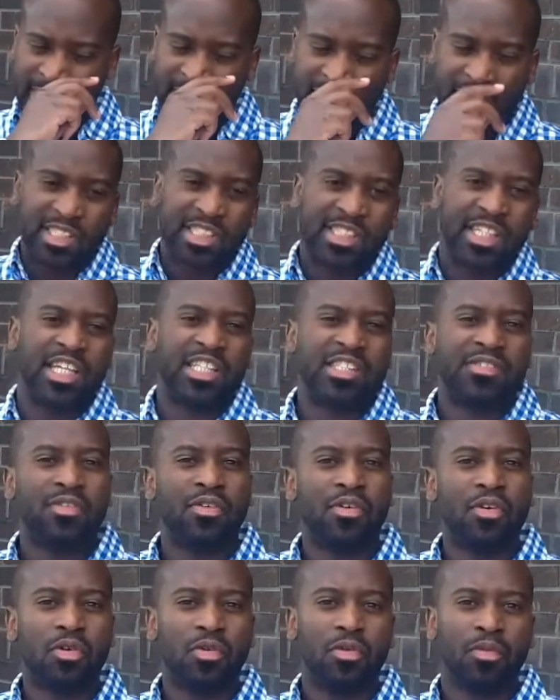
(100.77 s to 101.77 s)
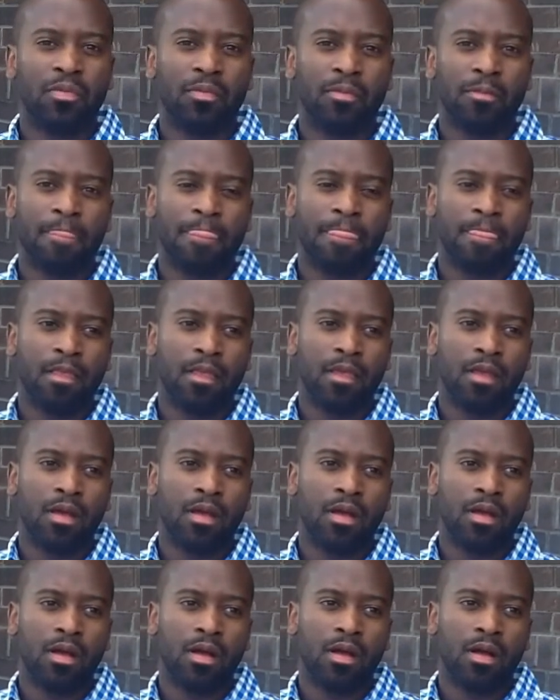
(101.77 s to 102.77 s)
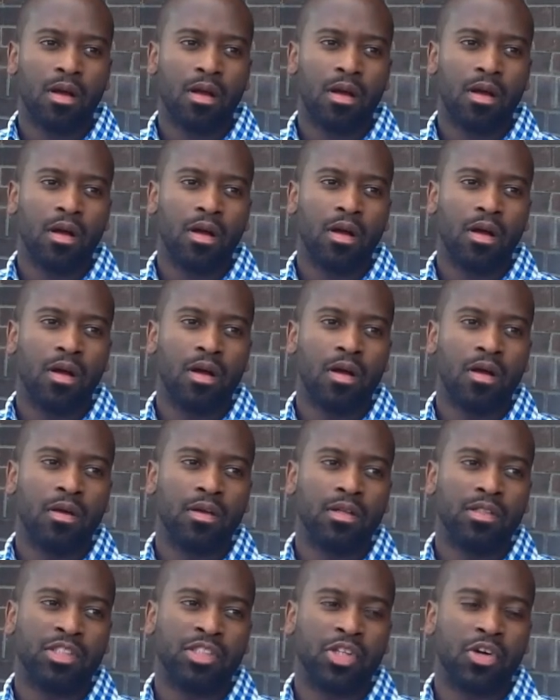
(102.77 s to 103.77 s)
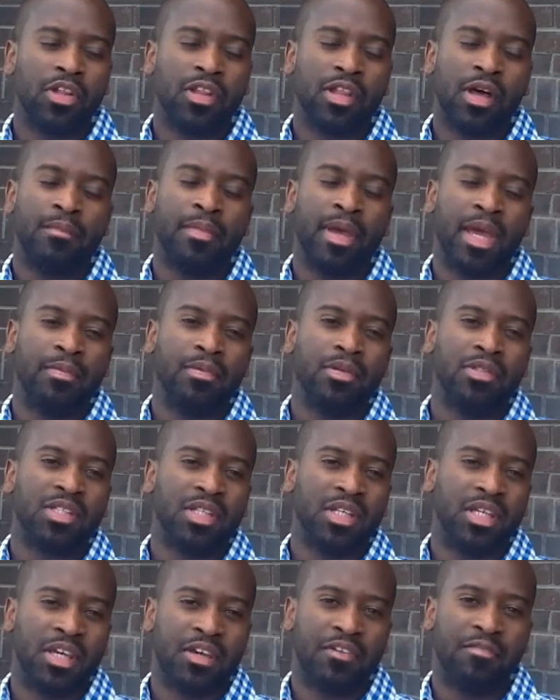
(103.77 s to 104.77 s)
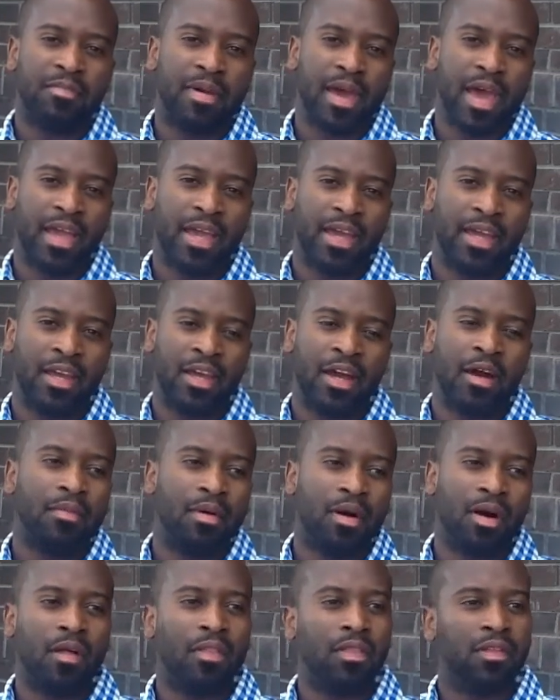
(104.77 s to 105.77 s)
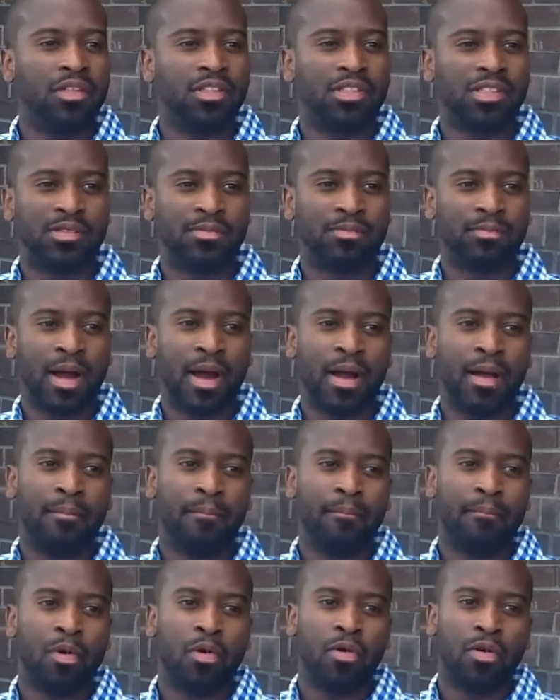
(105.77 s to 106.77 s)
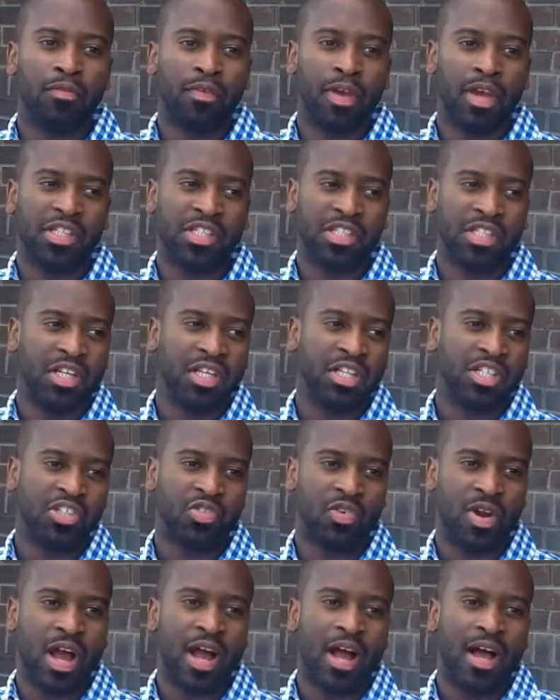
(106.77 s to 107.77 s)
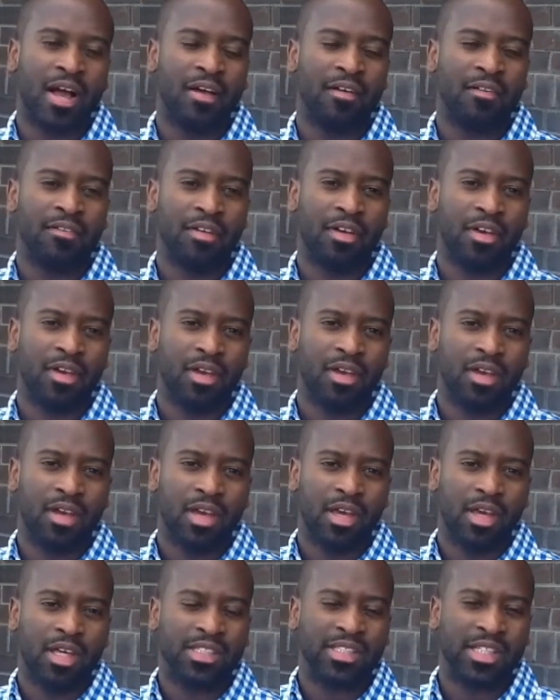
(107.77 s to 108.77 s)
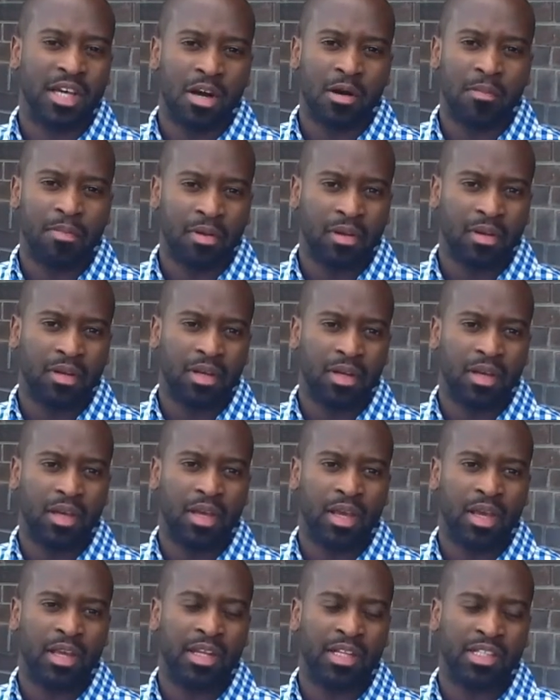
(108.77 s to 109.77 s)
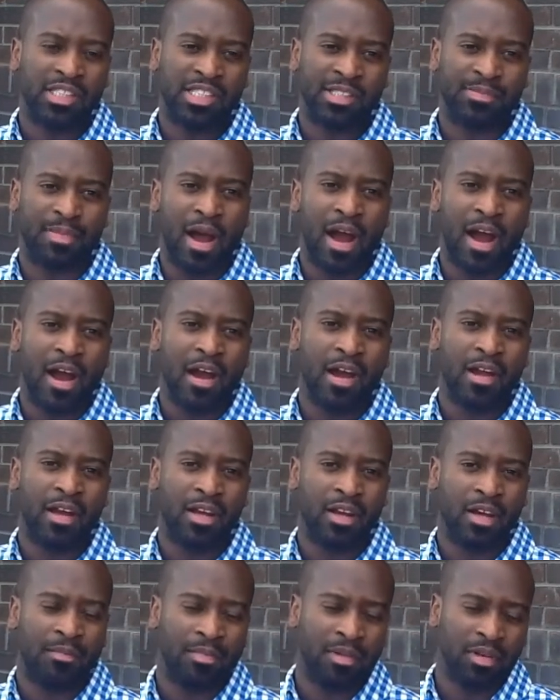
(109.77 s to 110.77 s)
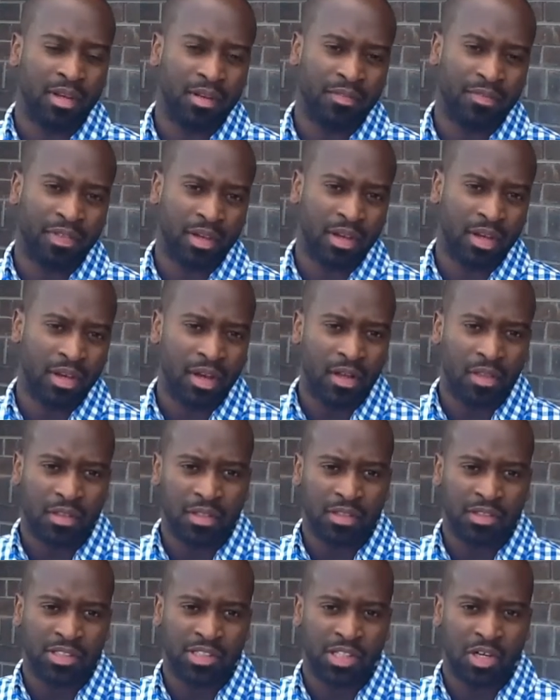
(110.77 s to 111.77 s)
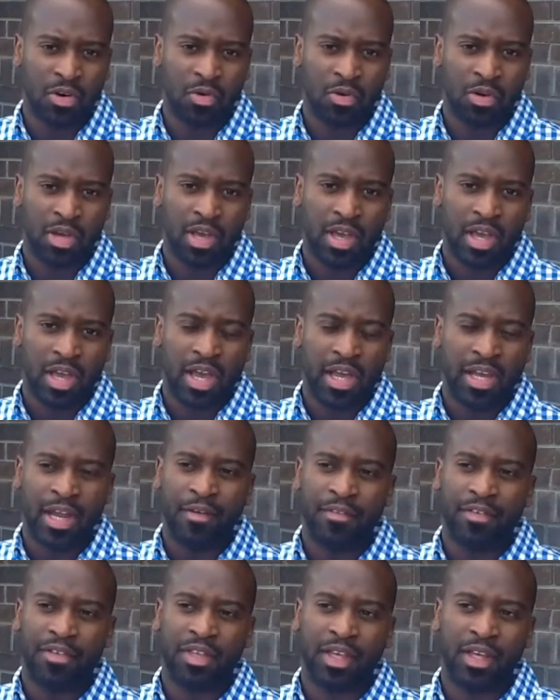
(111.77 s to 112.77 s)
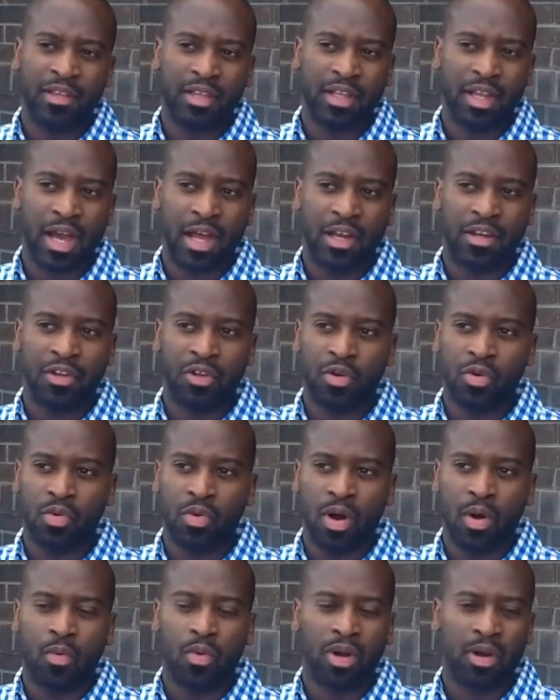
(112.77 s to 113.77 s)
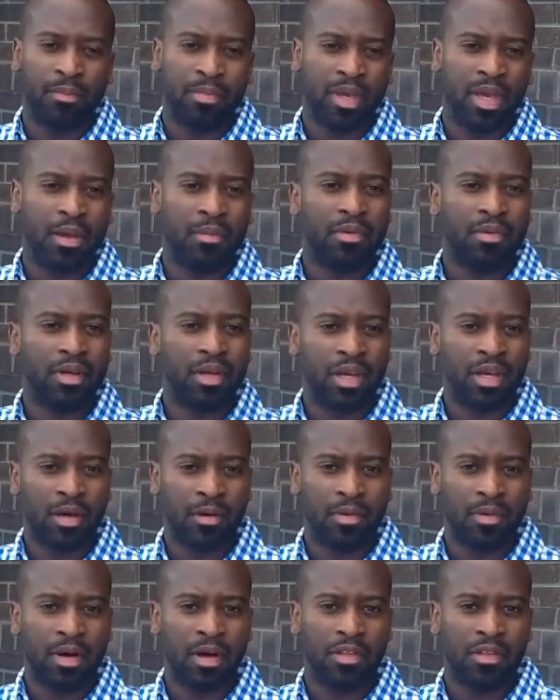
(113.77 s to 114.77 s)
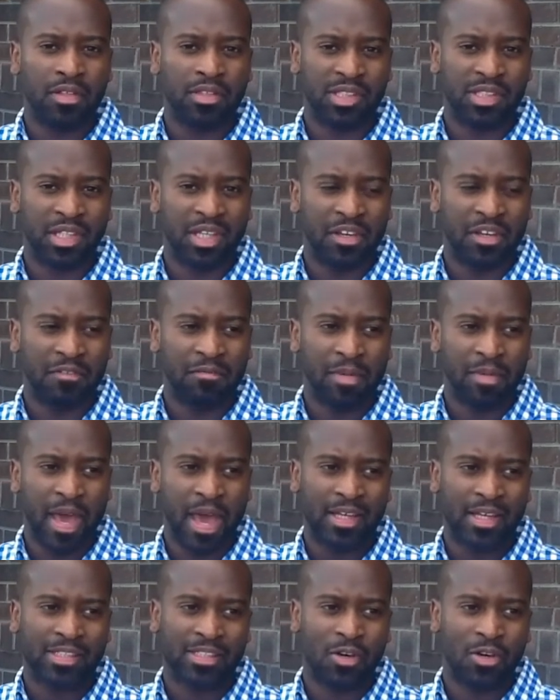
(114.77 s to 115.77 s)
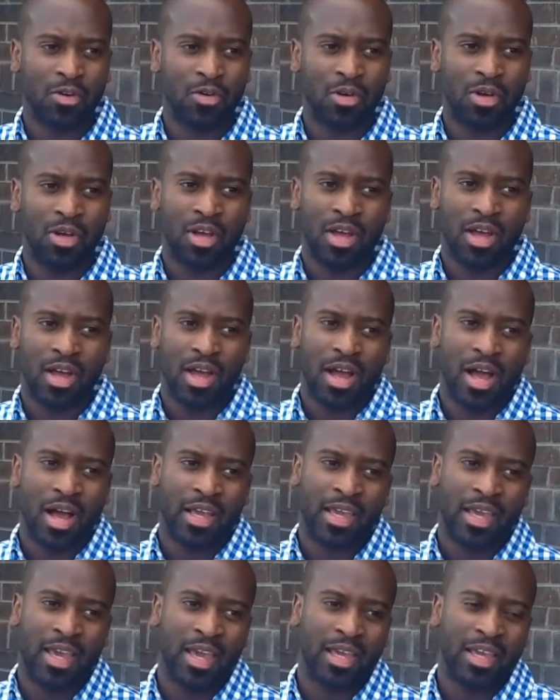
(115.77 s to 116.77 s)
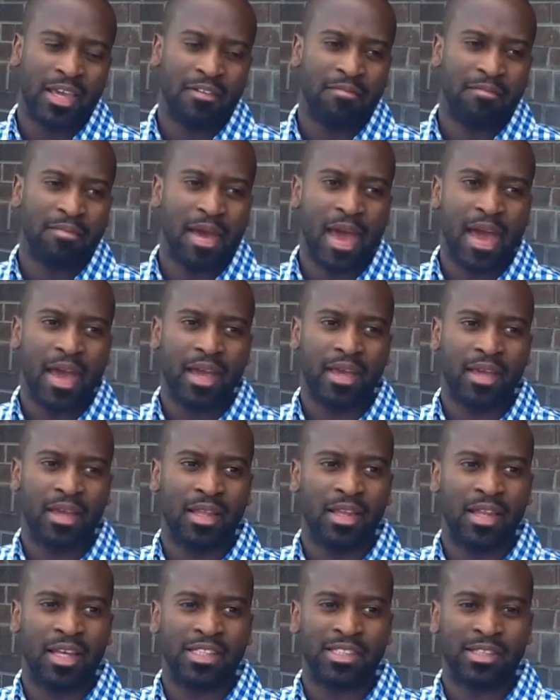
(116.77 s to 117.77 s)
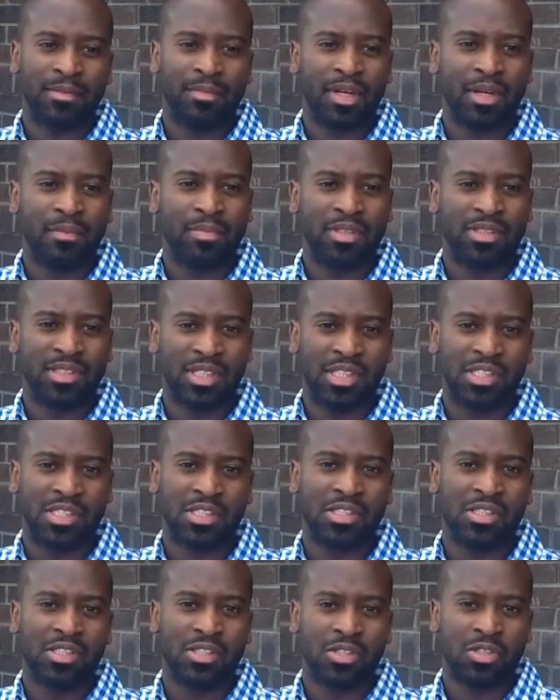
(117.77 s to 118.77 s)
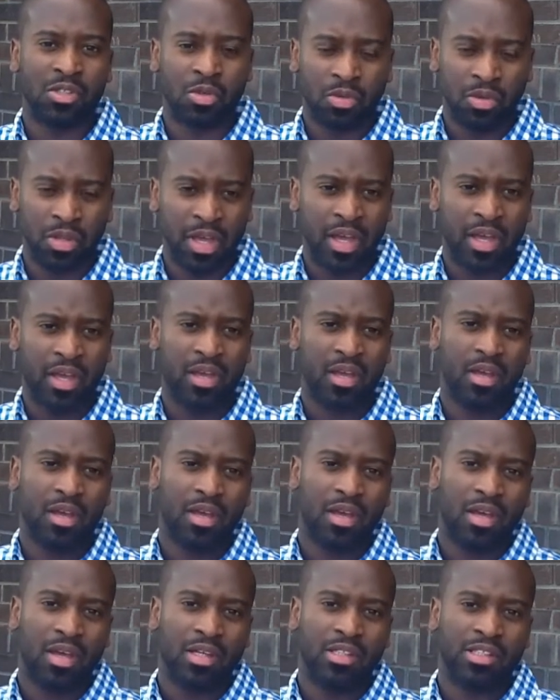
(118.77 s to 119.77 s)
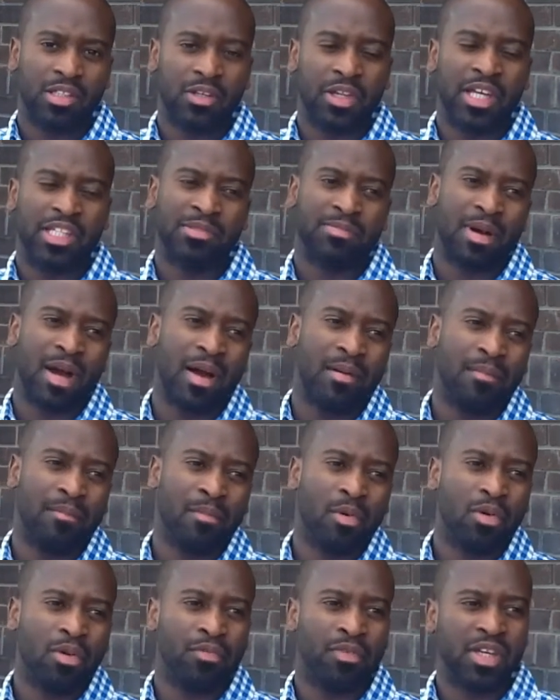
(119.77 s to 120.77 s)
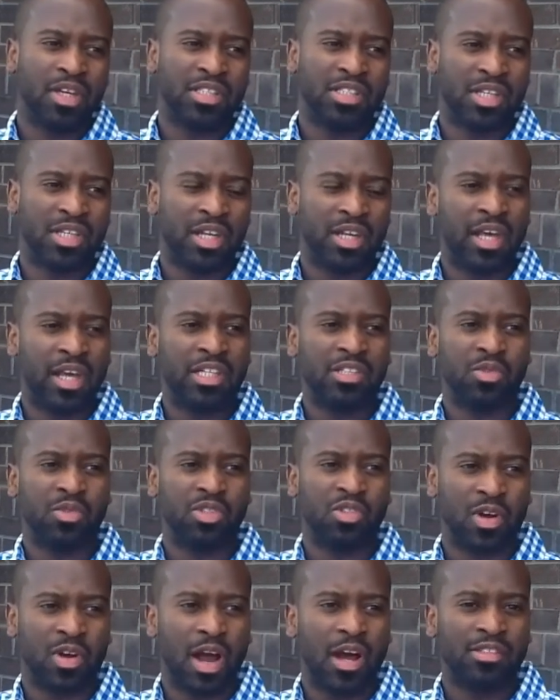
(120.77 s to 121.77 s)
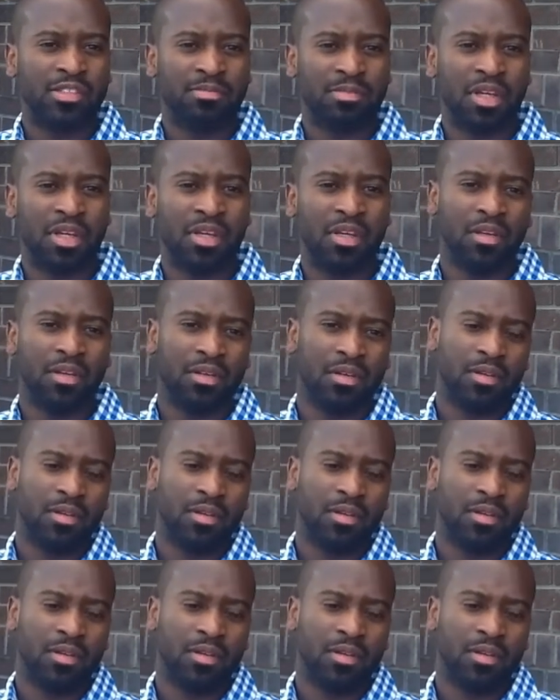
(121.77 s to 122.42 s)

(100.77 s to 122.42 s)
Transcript: successful so that I'm able to give back and help others. My motivation and drive is helping and inspiring and uplifting others. So in everything that I do, I want to be able to help others and give back. So I can't give back unless I'm in a position to do that. So that's my motivation, and that's what drives me to